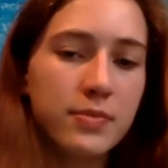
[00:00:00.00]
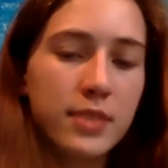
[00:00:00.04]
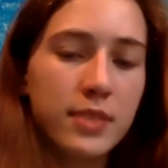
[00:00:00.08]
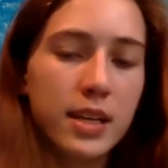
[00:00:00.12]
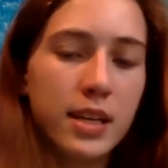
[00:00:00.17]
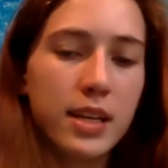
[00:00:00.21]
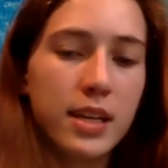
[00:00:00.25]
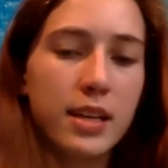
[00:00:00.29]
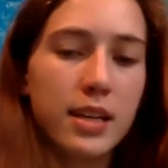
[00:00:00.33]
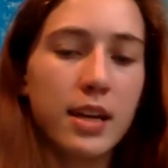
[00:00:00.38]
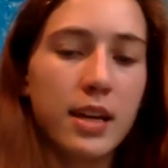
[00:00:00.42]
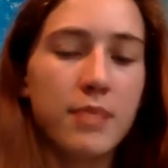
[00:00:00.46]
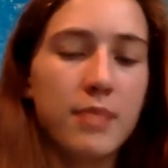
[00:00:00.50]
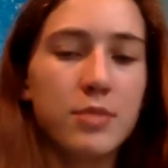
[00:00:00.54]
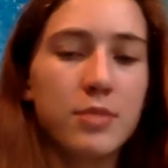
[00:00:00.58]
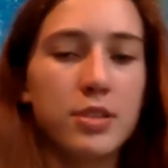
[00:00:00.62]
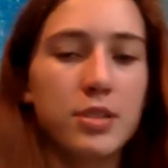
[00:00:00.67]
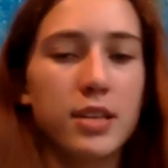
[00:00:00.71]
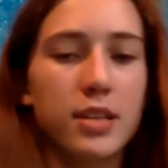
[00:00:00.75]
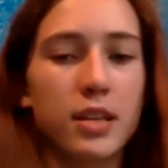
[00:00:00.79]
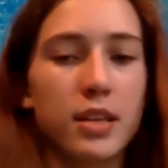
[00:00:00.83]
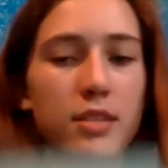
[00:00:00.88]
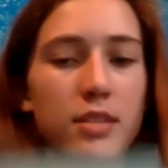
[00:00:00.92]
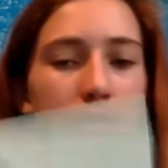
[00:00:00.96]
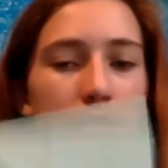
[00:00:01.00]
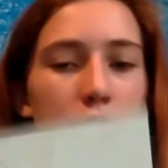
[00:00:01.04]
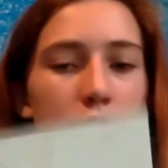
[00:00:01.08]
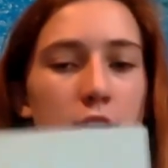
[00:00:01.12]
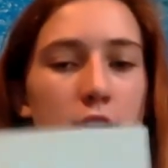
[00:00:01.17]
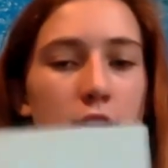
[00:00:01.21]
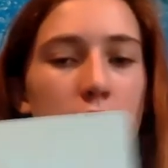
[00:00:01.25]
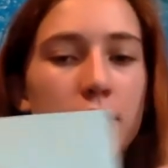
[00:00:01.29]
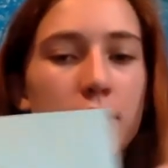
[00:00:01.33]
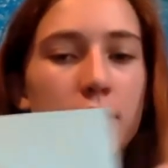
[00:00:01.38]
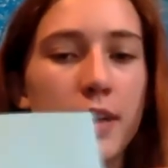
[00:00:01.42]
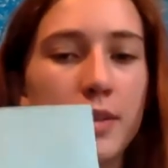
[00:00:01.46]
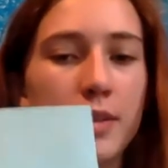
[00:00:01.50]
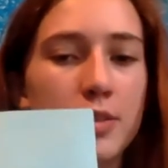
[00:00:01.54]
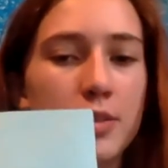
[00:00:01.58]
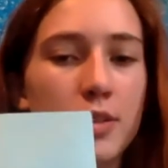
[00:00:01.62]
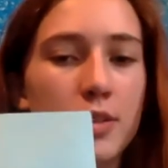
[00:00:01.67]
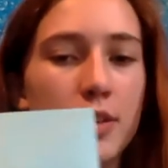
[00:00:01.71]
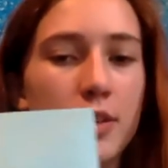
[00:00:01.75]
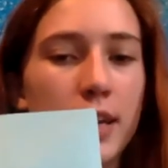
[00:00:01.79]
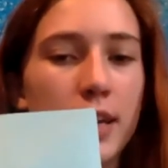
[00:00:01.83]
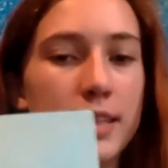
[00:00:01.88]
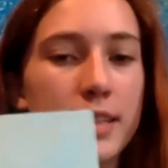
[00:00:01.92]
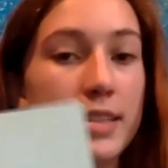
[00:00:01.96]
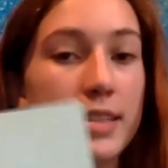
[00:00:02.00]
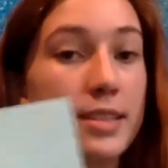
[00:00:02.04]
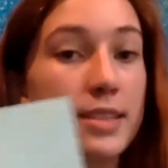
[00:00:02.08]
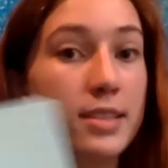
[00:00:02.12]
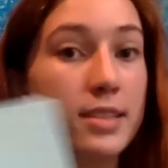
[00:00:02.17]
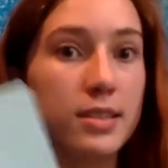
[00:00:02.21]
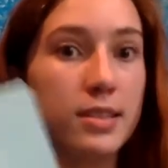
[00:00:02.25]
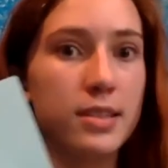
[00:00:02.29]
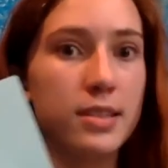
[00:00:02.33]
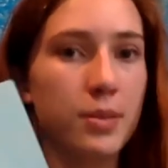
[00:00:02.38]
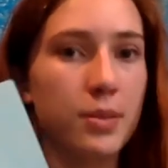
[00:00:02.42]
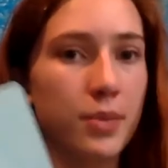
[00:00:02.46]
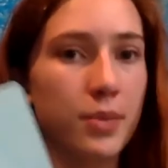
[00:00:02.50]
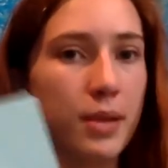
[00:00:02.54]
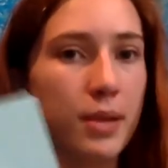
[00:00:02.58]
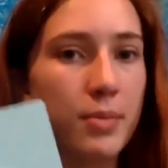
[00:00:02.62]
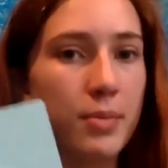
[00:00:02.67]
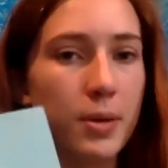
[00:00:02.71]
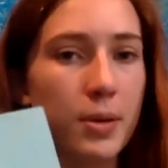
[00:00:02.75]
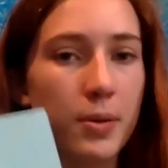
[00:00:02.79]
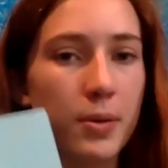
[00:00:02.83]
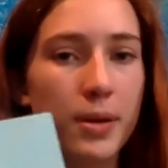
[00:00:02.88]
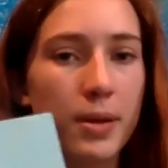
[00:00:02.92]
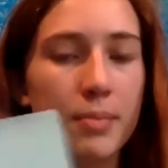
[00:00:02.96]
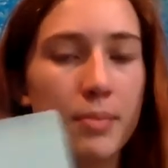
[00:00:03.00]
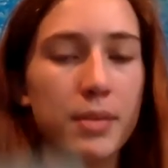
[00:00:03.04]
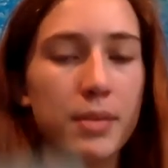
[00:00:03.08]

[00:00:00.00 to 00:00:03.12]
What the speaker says: And I'm just going to turn it around so you guys can still see what I'm doing.